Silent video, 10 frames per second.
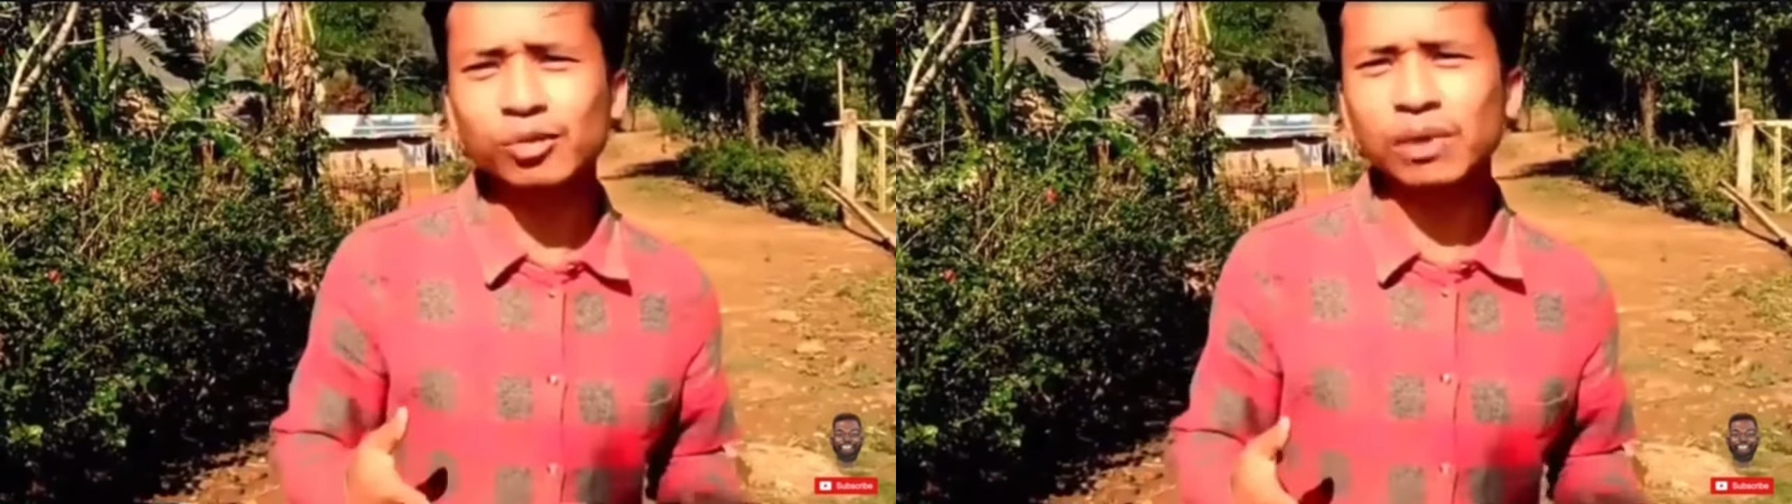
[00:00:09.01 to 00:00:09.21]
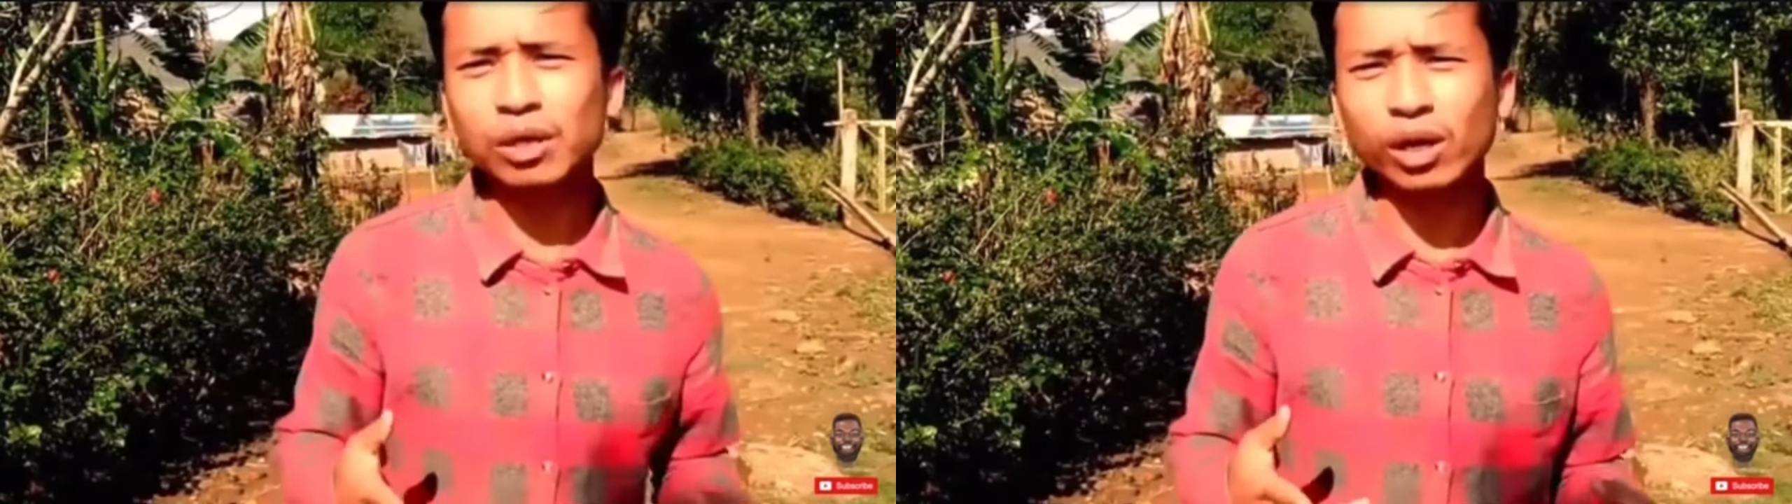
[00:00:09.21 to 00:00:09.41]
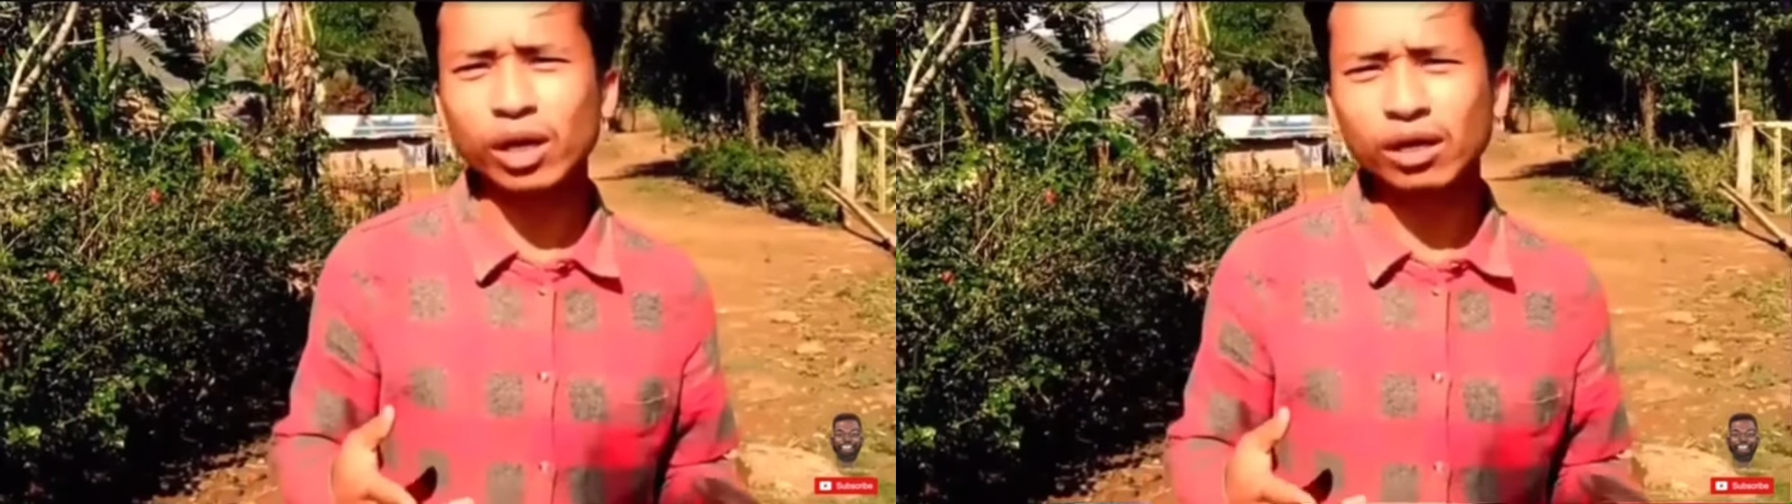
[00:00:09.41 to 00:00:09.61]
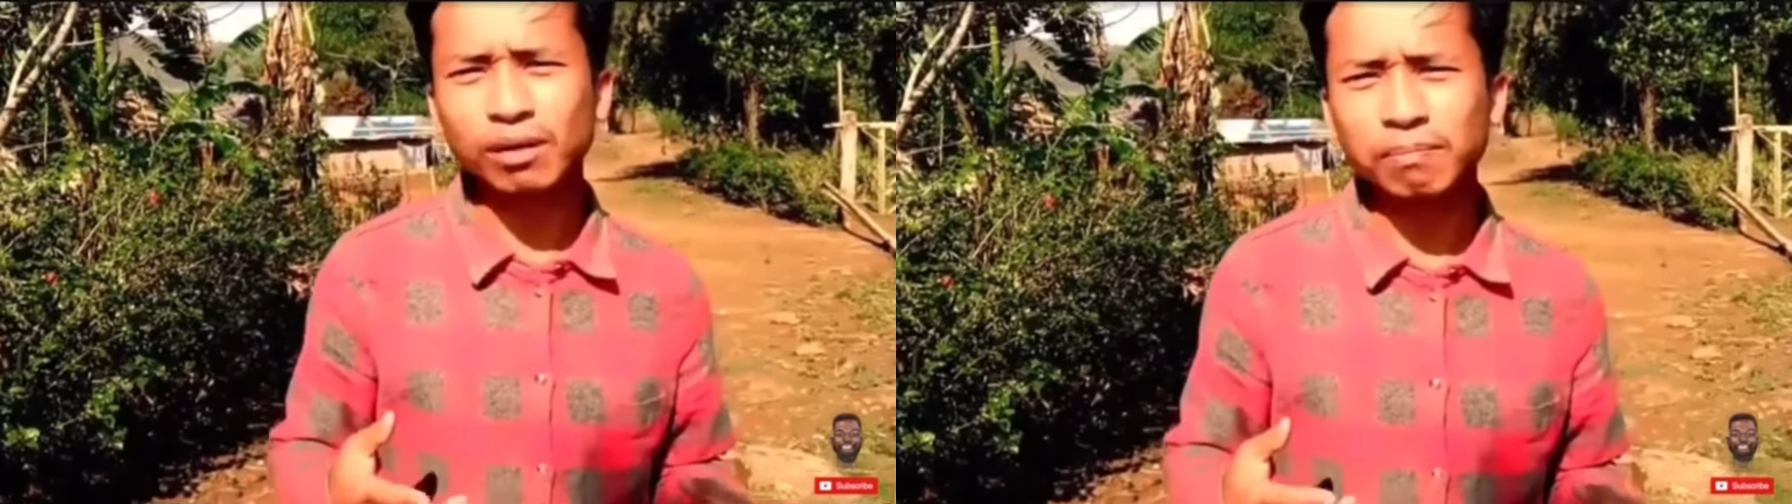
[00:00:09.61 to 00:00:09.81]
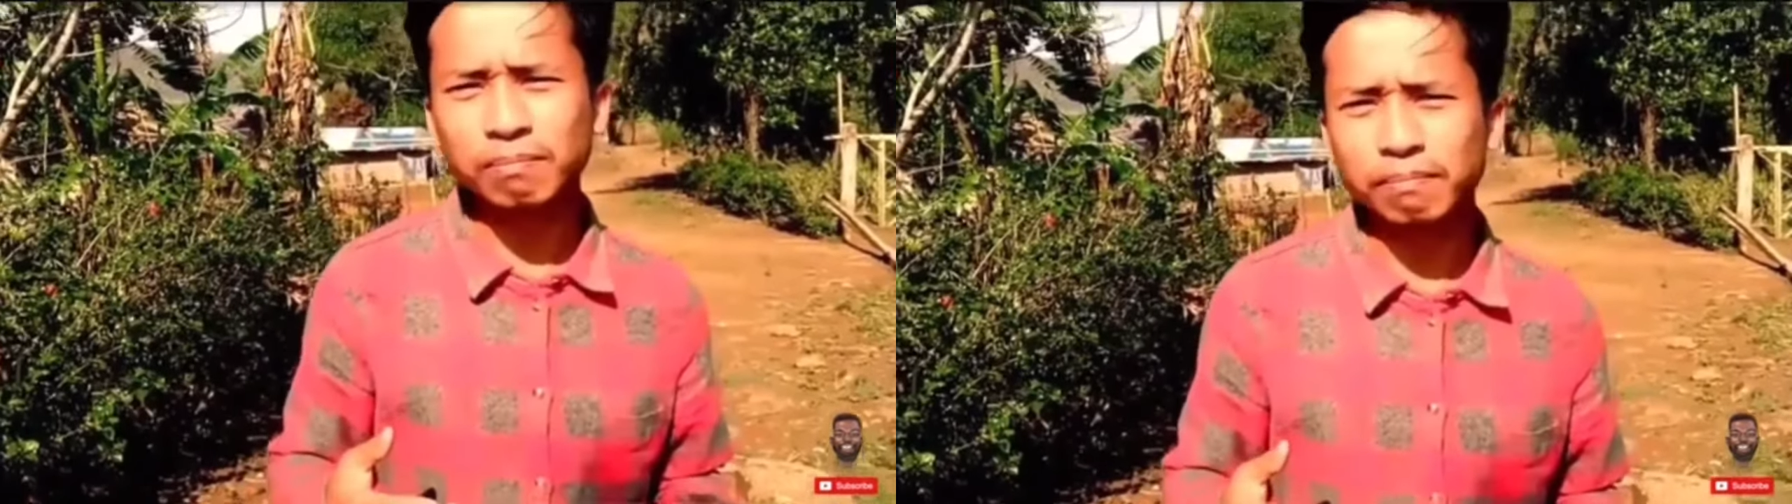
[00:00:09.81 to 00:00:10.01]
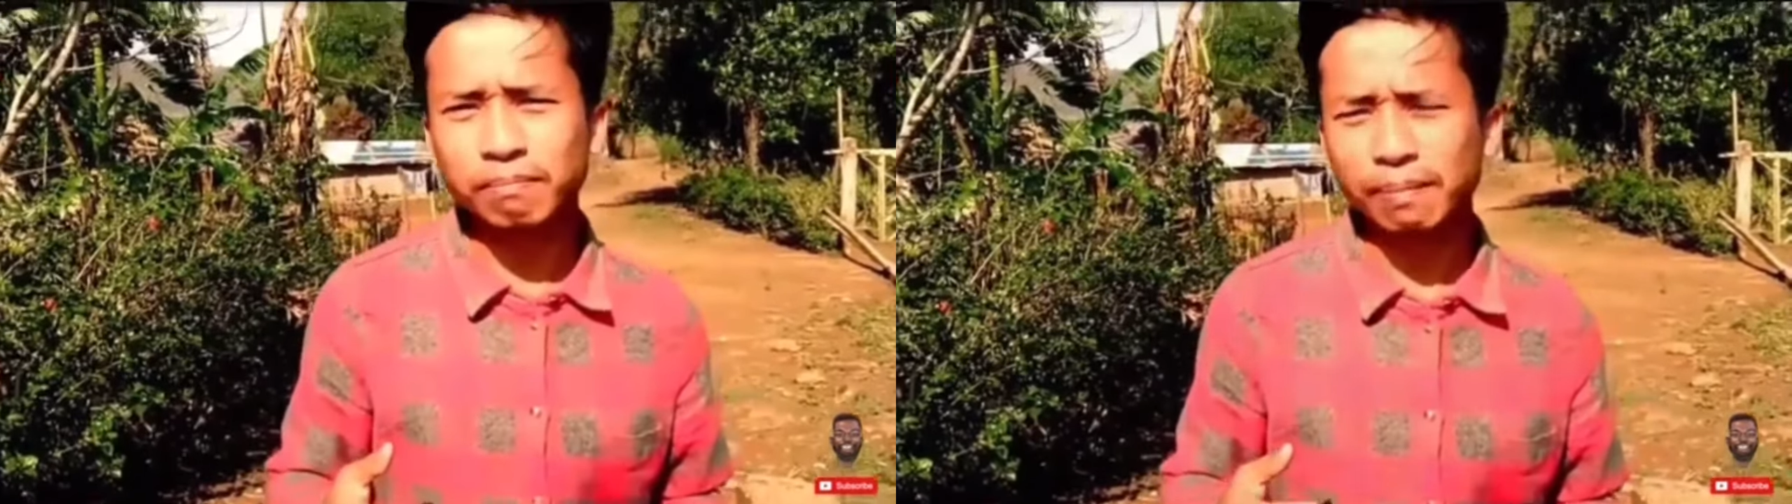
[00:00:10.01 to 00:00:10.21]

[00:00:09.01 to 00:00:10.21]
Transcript: to my welcome.